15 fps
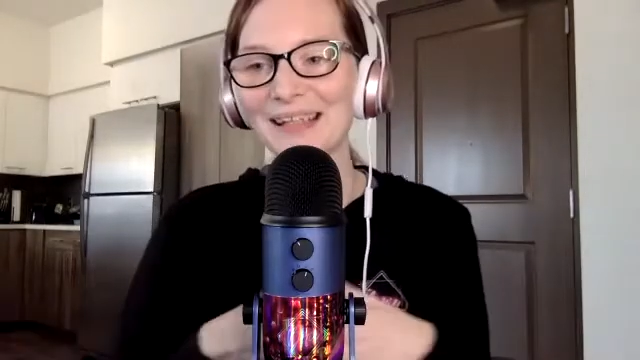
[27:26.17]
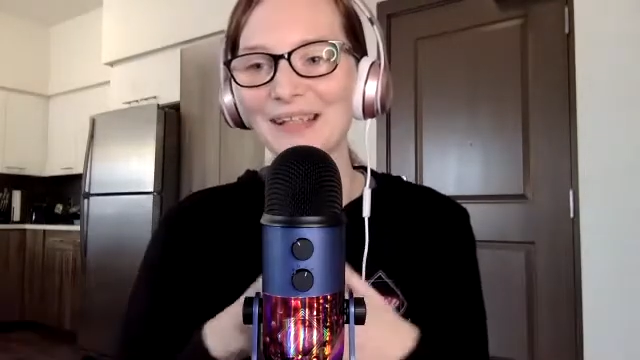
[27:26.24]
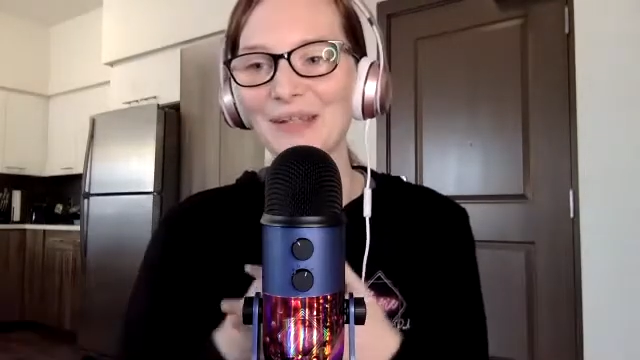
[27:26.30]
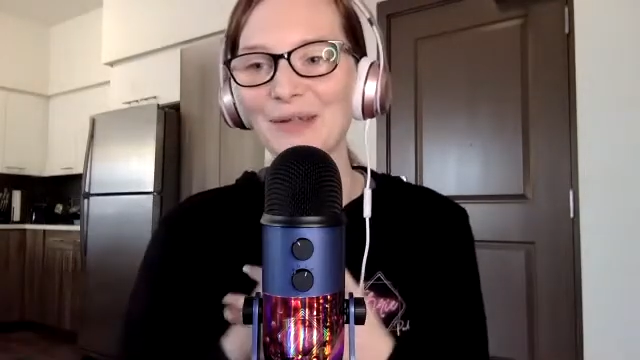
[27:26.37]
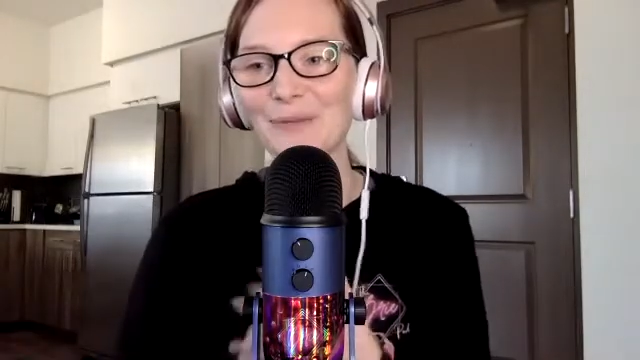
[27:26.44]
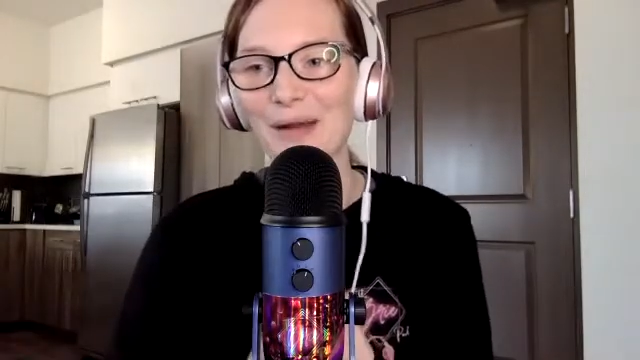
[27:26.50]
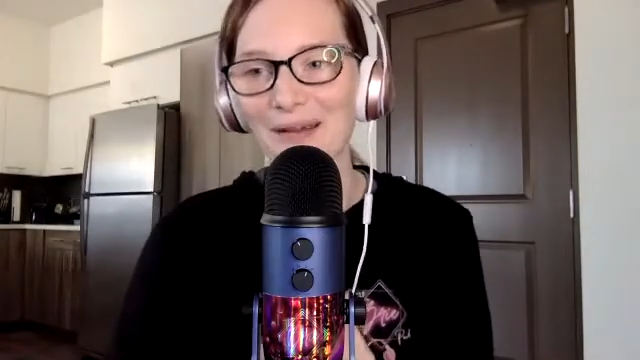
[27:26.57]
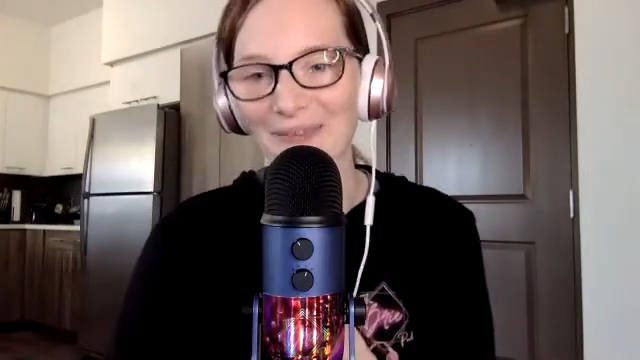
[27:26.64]

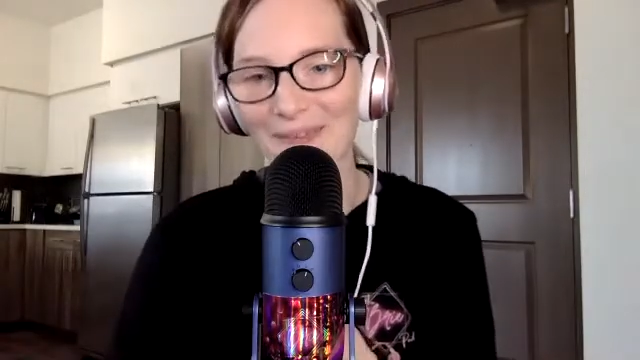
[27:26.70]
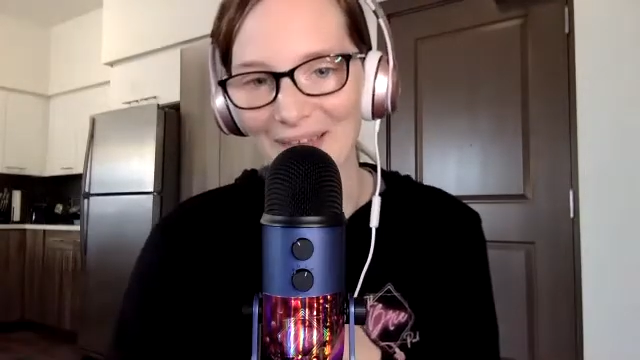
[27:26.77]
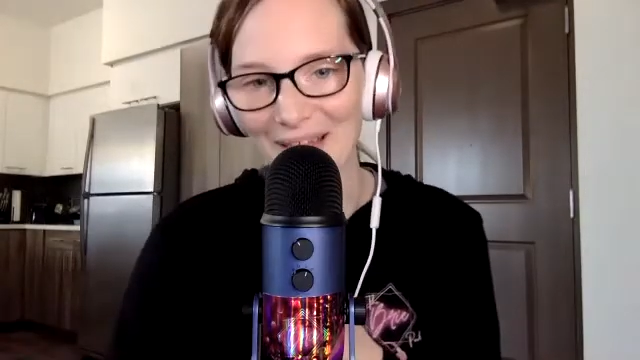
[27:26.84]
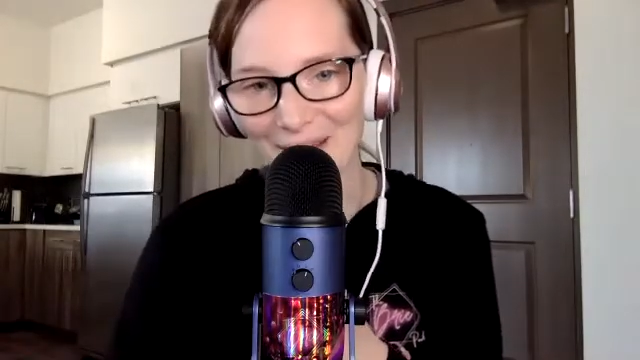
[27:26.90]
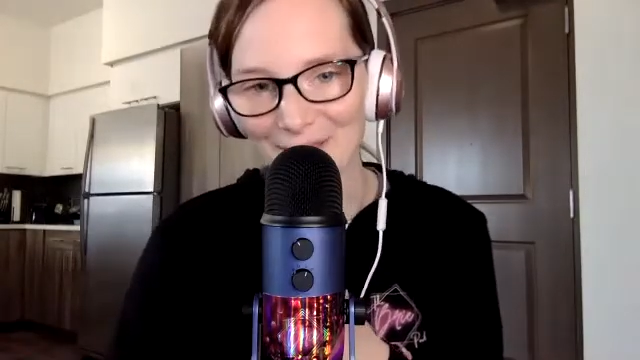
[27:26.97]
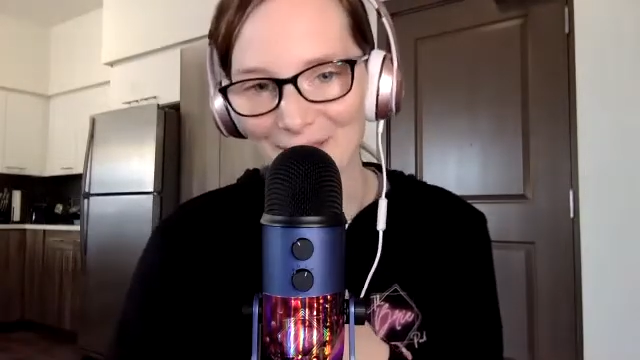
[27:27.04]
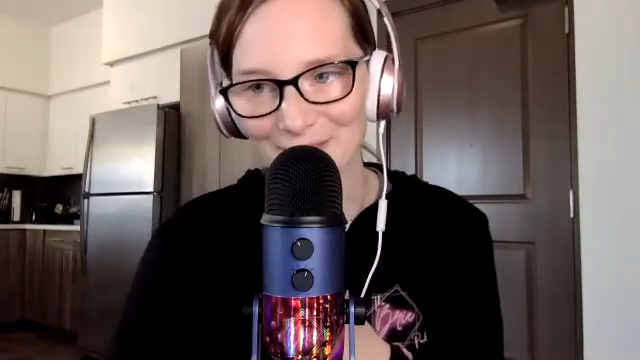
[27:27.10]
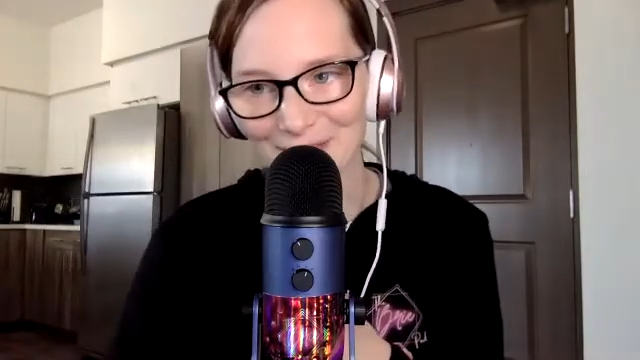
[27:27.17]
you are
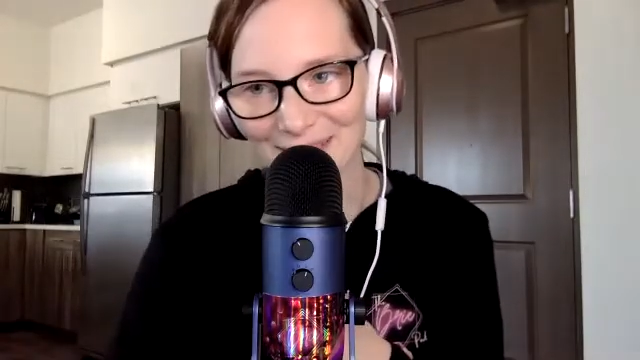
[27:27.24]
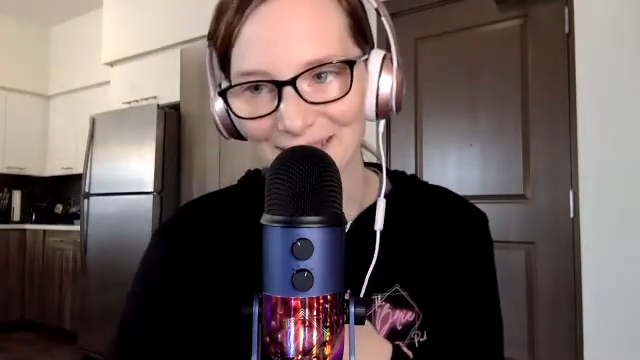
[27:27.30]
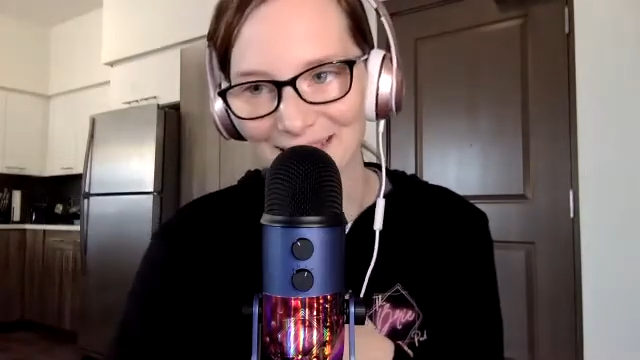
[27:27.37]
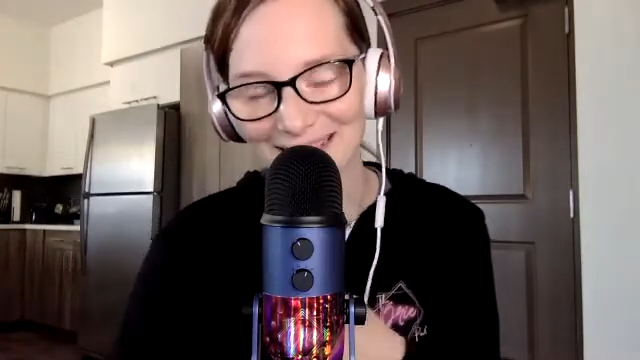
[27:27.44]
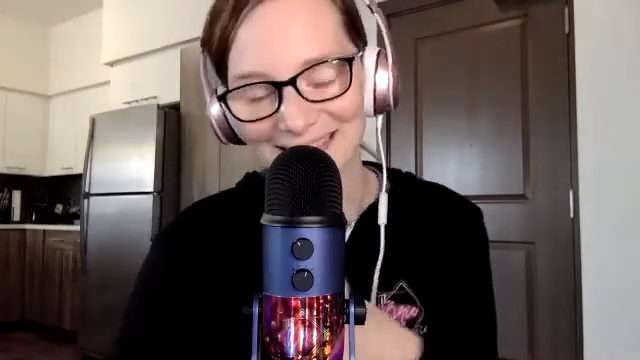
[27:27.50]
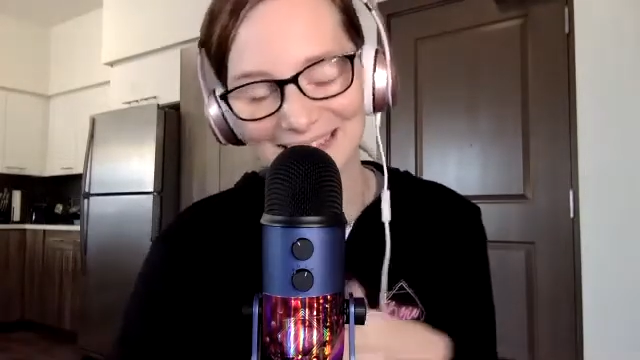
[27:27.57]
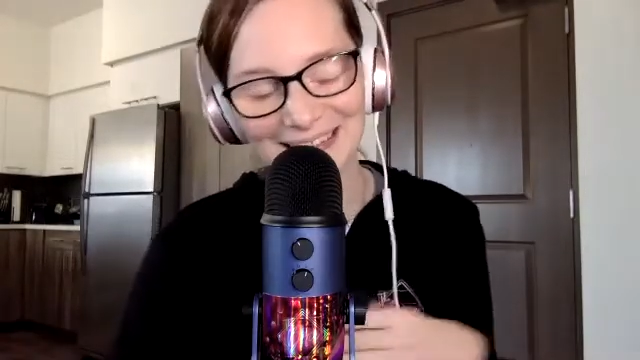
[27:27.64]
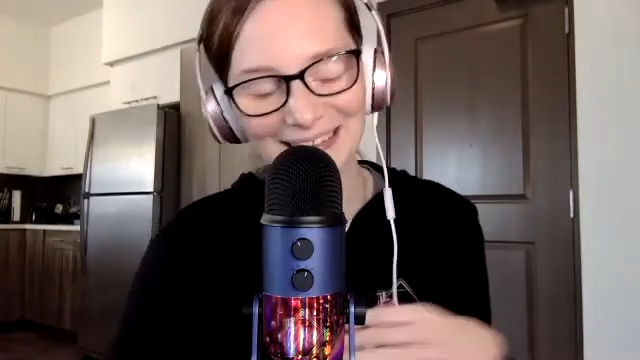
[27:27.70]
loved,
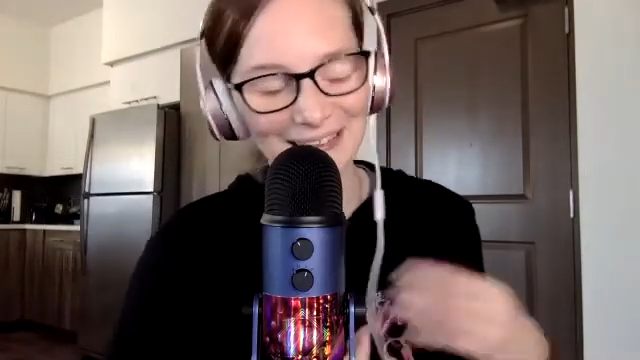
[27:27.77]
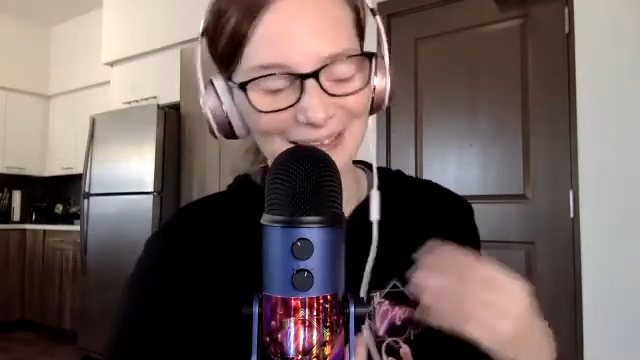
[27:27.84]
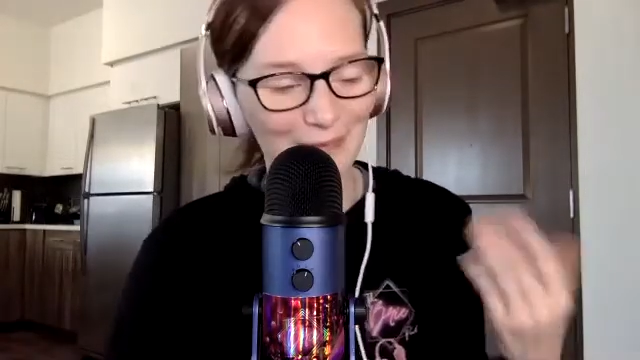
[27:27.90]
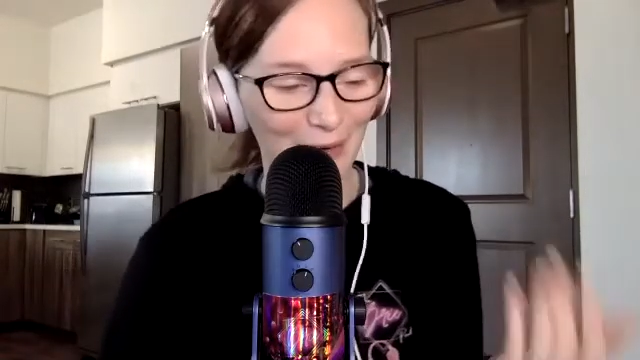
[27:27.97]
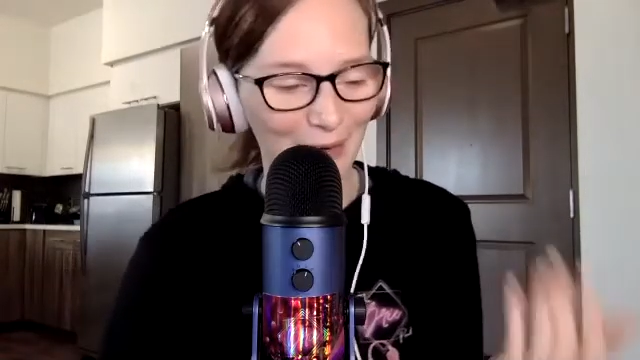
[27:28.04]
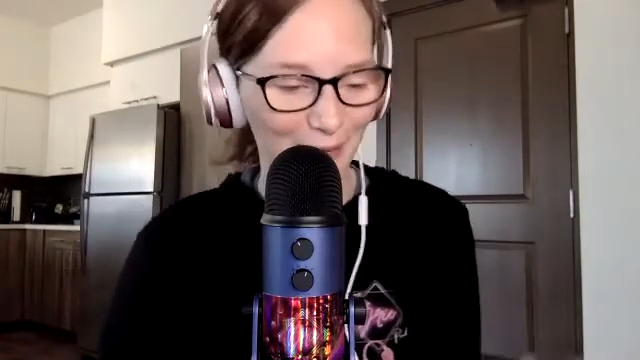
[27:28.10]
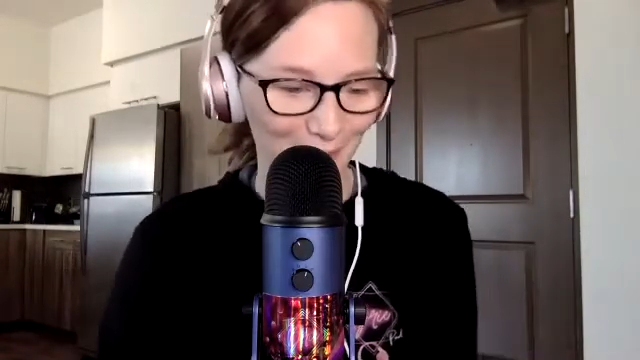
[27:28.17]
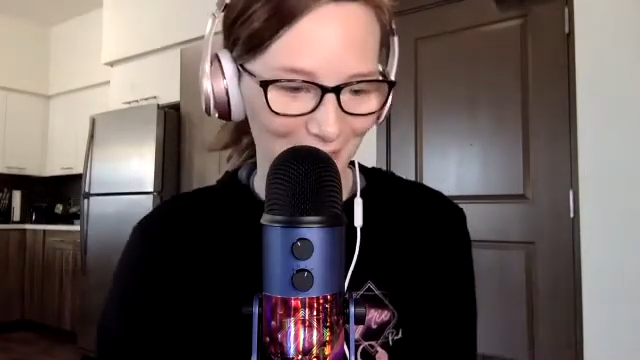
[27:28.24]

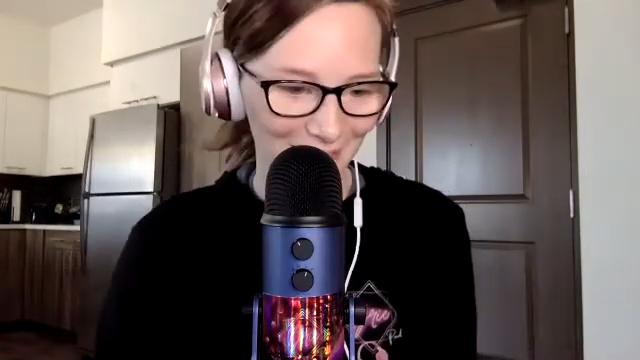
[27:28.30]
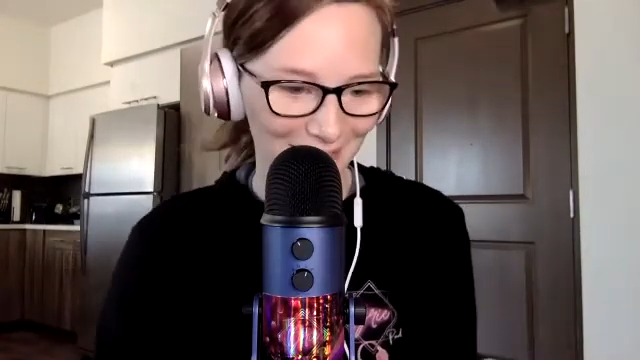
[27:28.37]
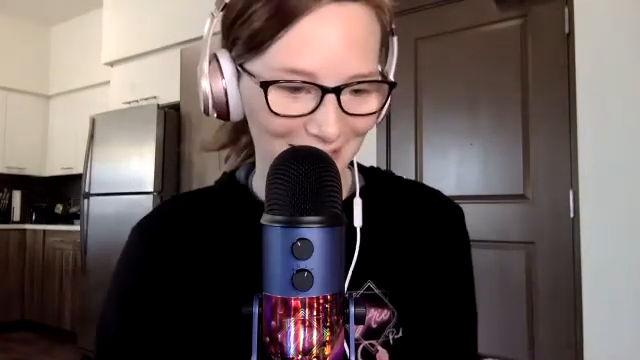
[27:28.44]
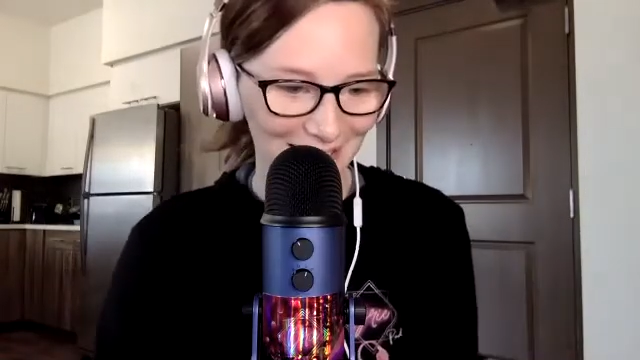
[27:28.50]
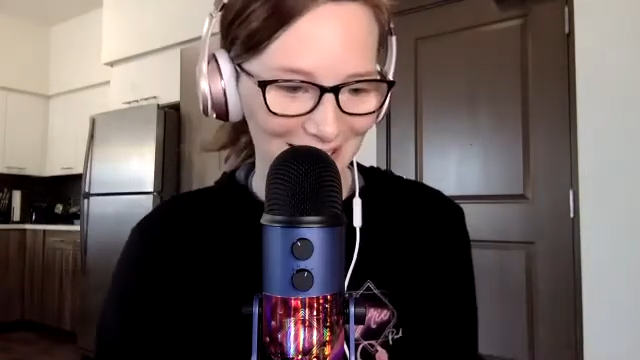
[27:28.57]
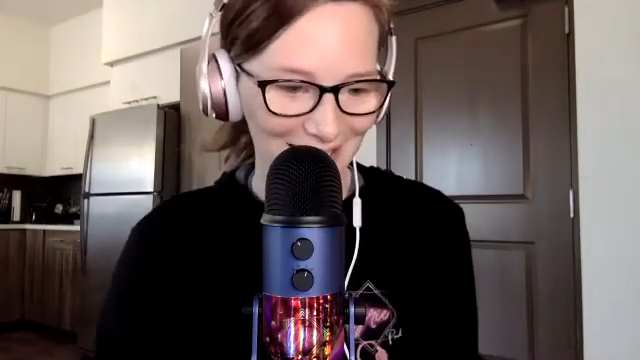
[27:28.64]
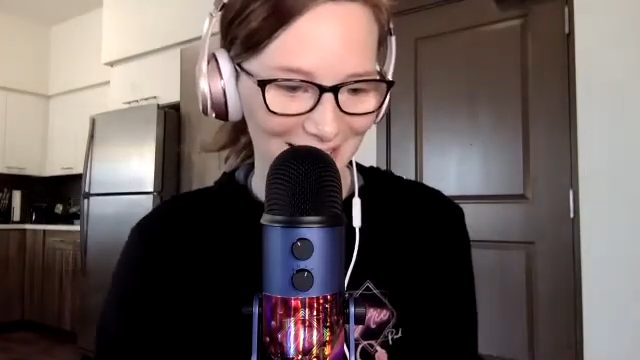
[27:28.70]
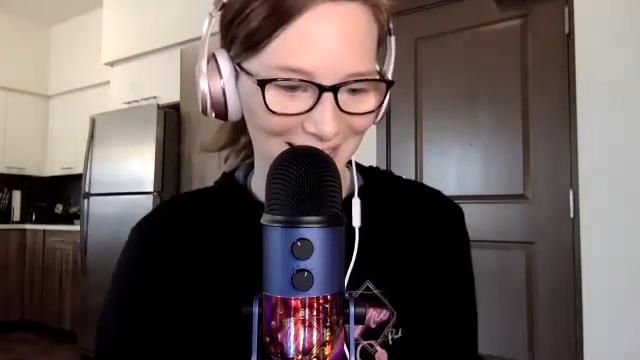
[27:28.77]
you are
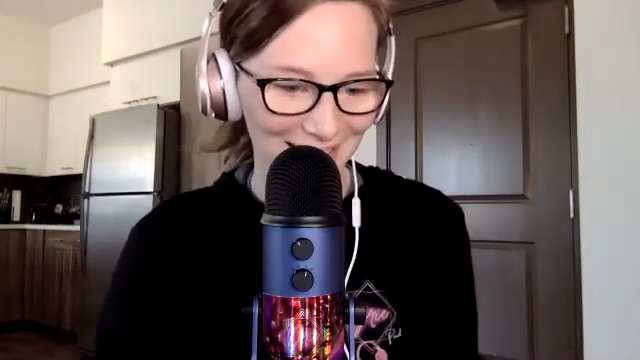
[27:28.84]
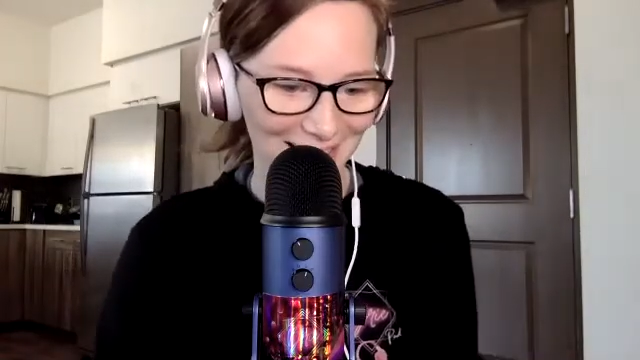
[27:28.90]
worthy,